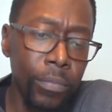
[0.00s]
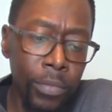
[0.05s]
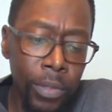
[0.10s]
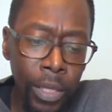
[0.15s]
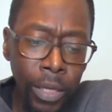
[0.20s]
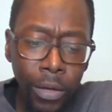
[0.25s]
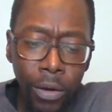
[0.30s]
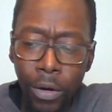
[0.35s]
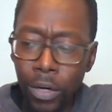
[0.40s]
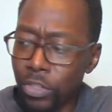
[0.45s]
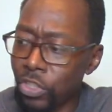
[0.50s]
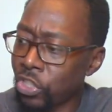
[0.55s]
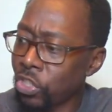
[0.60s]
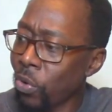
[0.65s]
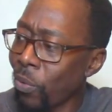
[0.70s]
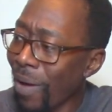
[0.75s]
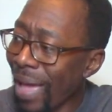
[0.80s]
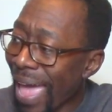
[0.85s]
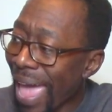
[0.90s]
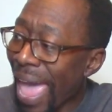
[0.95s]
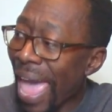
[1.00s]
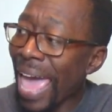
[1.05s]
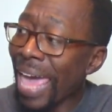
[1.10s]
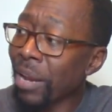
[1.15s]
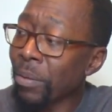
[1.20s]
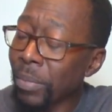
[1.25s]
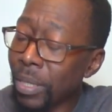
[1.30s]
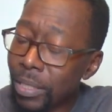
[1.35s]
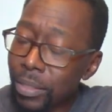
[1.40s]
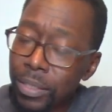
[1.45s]
They aren't so
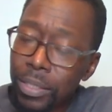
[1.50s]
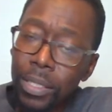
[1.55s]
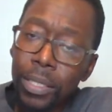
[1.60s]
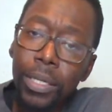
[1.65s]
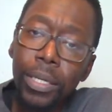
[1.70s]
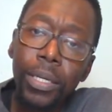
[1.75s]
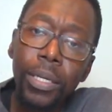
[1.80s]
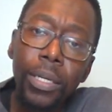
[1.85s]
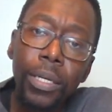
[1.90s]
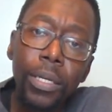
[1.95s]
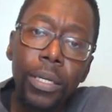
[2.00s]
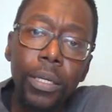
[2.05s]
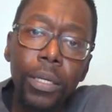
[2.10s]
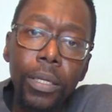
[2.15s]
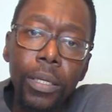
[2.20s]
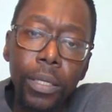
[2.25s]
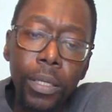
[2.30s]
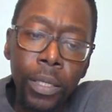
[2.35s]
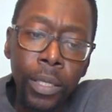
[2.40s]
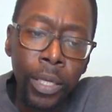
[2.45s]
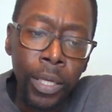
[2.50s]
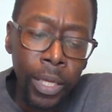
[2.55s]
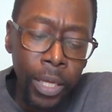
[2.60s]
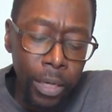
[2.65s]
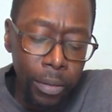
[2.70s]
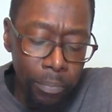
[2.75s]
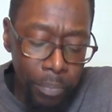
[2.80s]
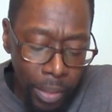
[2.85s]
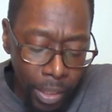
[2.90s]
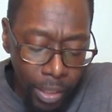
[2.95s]
adamant
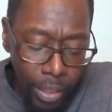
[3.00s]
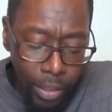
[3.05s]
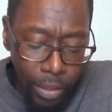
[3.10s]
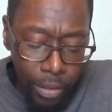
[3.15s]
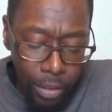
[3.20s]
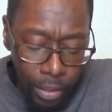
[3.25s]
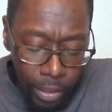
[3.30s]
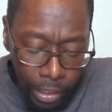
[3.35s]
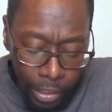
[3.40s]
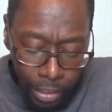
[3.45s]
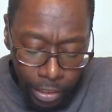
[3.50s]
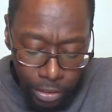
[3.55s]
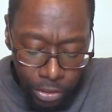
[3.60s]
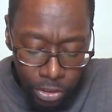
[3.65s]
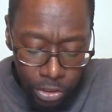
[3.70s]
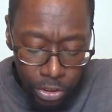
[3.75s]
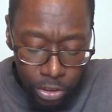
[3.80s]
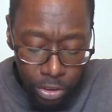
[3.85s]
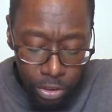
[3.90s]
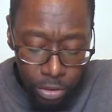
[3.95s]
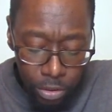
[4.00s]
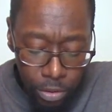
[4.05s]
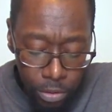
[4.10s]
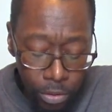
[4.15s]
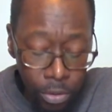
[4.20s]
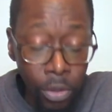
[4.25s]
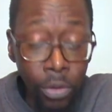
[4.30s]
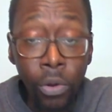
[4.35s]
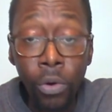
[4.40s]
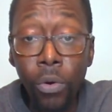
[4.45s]
in being against
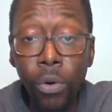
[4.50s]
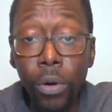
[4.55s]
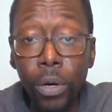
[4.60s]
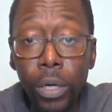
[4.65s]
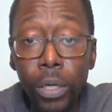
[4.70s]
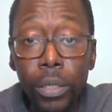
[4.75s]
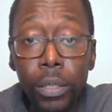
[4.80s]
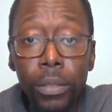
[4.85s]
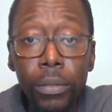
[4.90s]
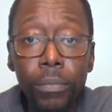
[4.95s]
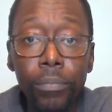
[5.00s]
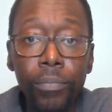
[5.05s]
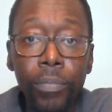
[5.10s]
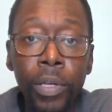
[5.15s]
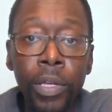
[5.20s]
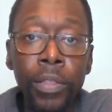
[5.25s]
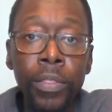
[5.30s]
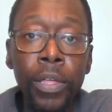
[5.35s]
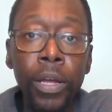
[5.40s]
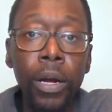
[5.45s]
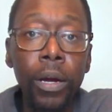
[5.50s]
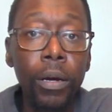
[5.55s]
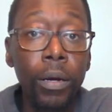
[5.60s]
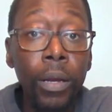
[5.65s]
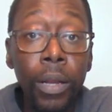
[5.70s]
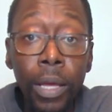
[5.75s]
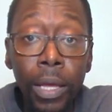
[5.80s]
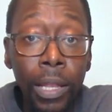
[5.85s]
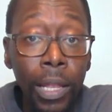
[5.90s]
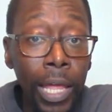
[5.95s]
the Lord, and they're
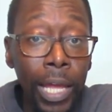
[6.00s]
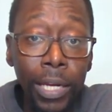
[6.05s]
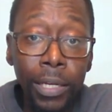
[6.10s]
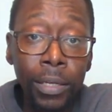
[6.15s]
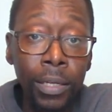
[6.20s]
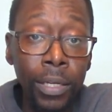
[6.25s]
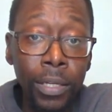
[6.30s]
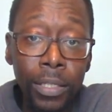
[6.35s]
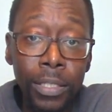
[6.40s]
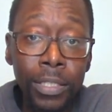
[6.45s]
neglecting